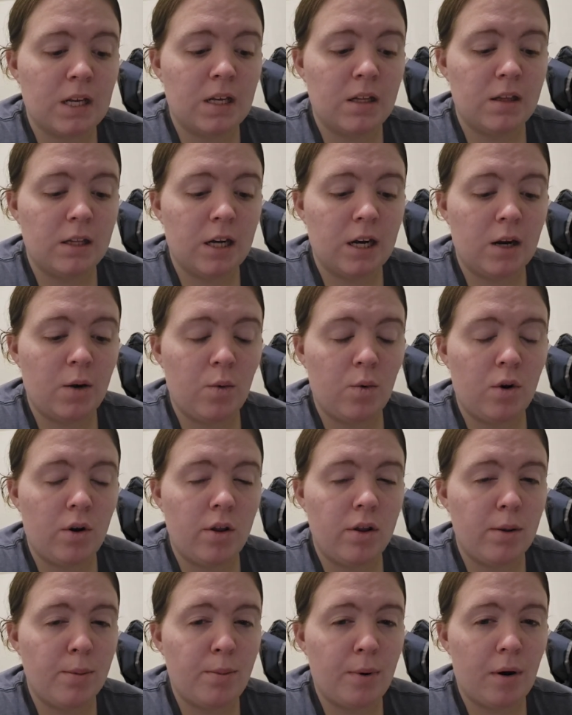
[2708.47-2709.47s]
they're at one
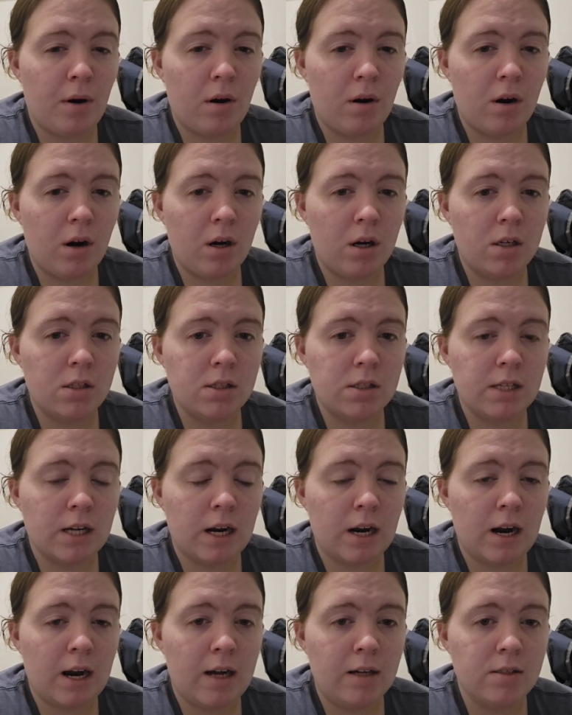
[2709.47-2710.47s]
of the parks.
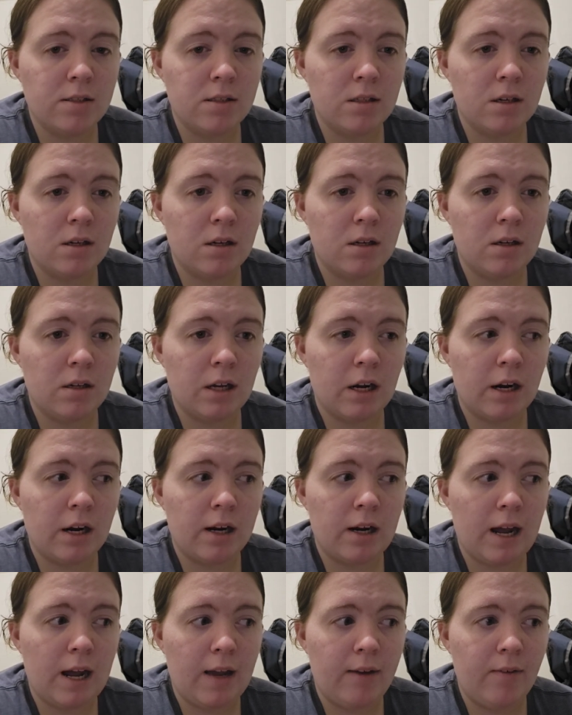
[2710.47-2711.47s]
They're
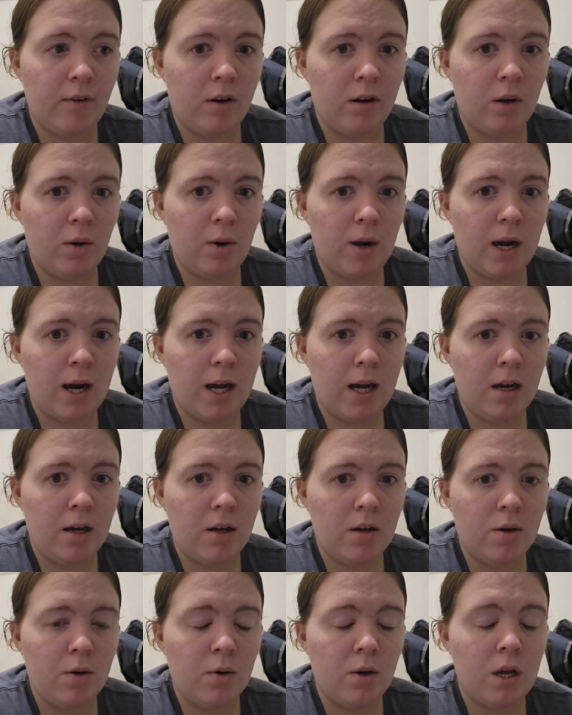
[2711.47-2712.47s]
in Avon,
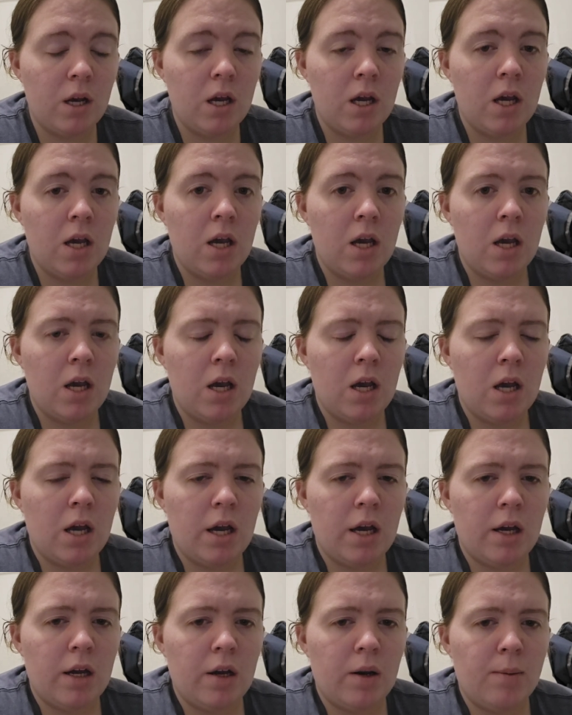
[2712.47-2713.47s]
Ohio.
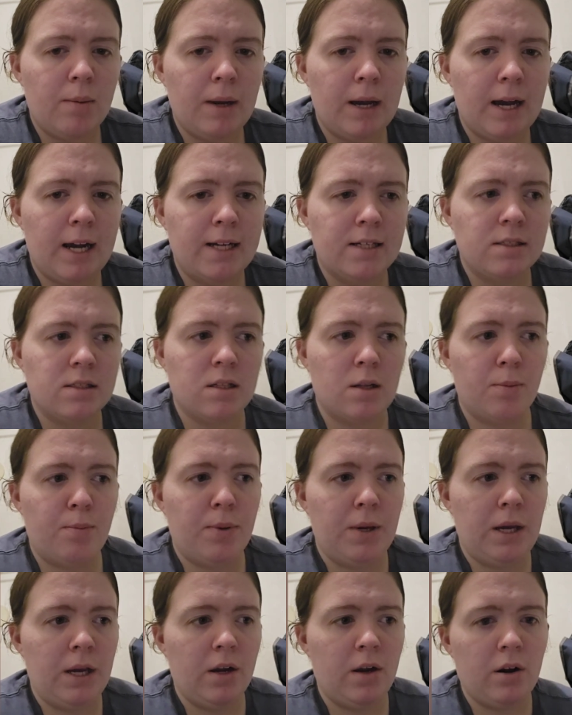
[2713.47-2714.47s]
It has the
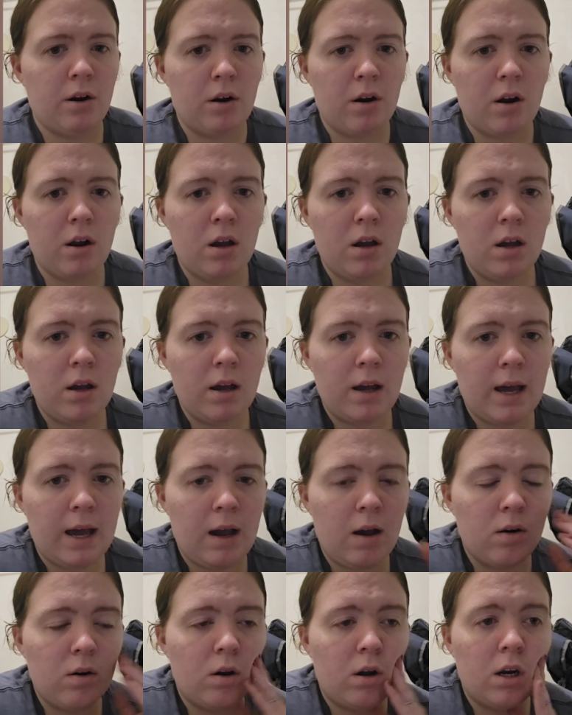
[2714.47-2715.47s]
pier
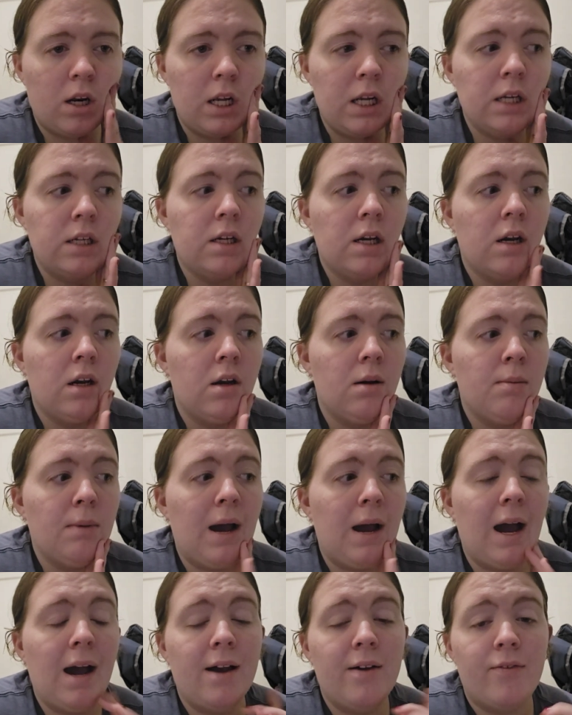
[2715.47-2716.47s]
out on it.
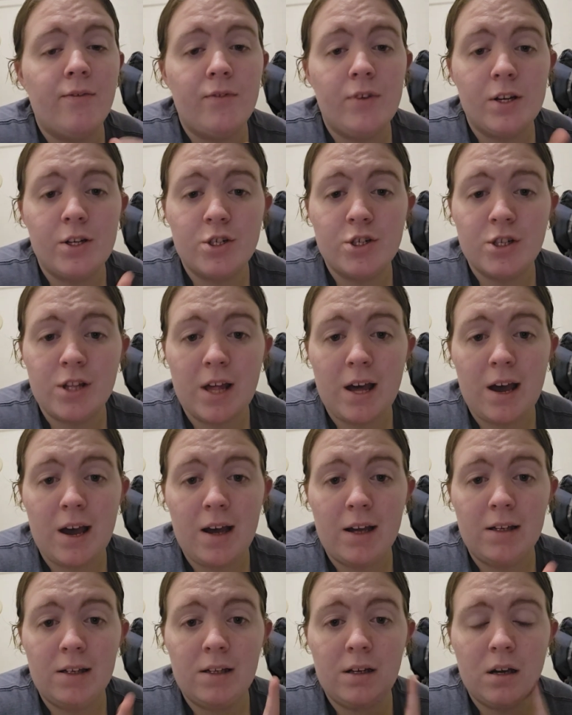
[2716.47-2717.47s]
I fished
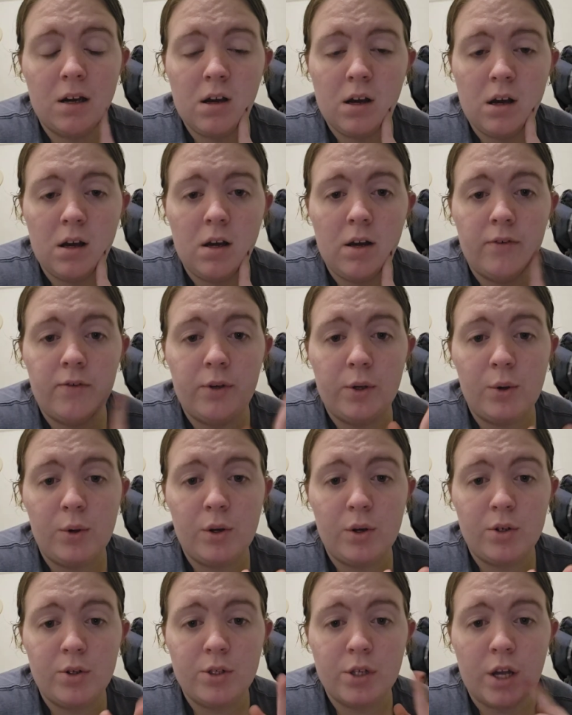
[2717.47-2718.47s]
that a few
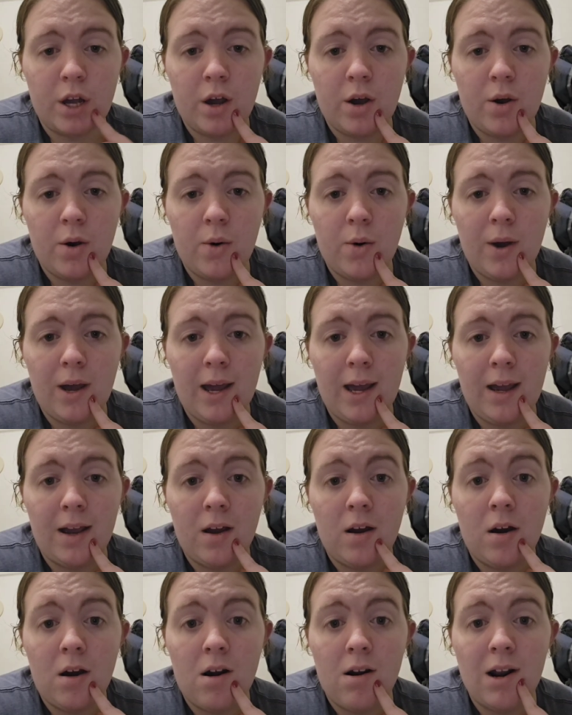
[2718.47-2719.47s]
years ago and
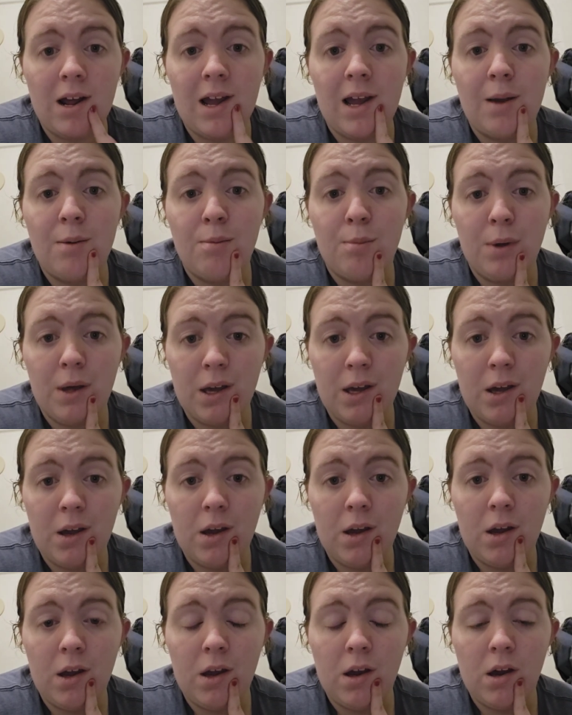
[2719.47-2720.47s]
caught a
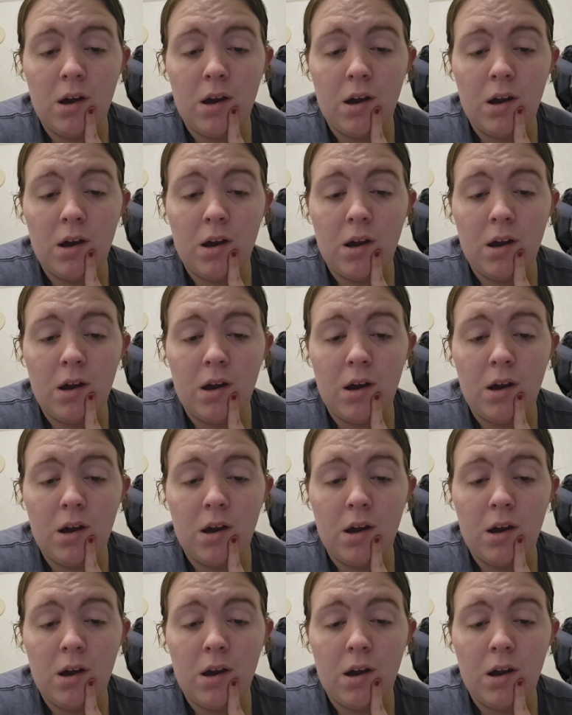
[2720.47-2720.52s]
big